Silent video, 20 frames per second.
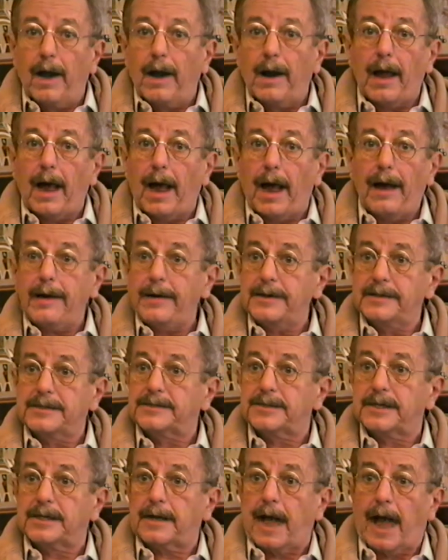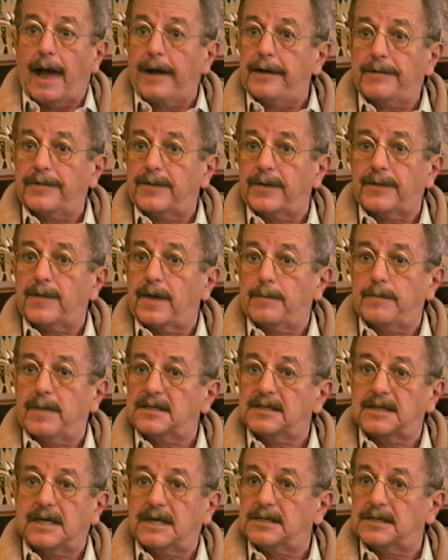Well, I don't think
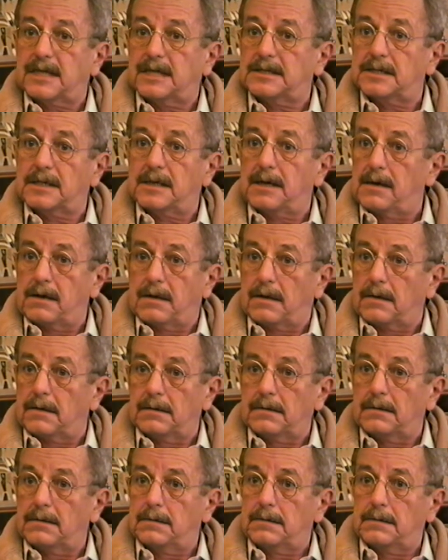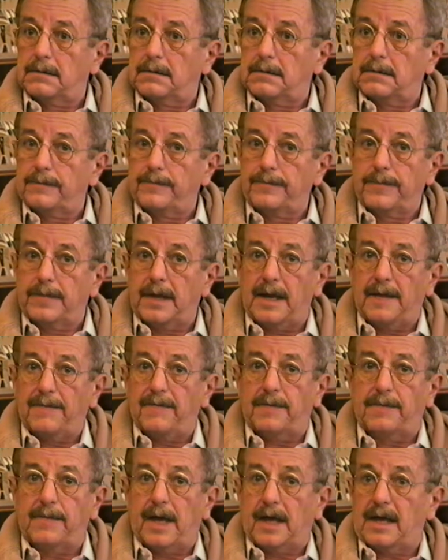that makes any sense at all.
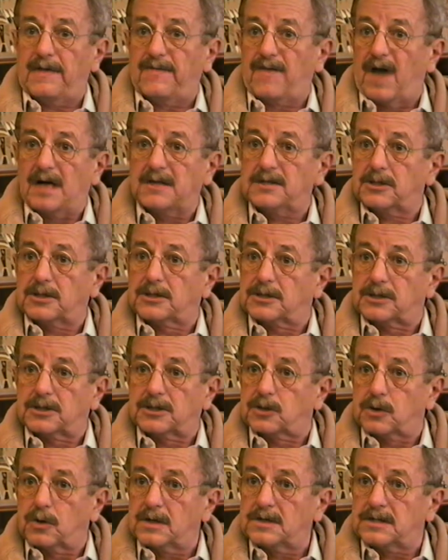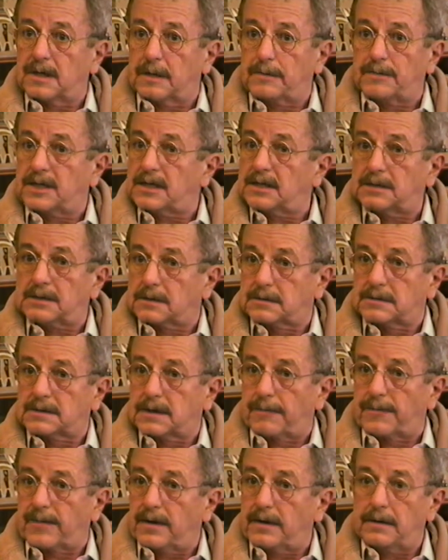Even they give Oscars to short subjects
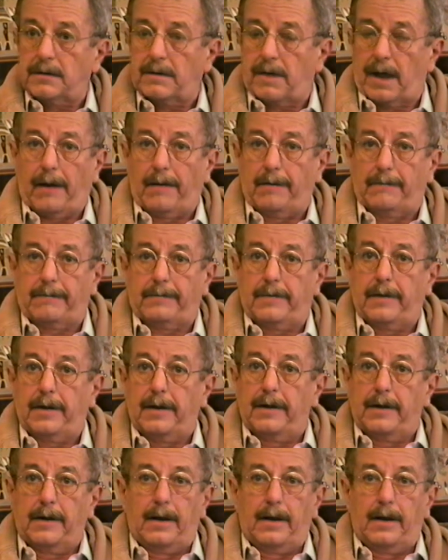or something. They don't.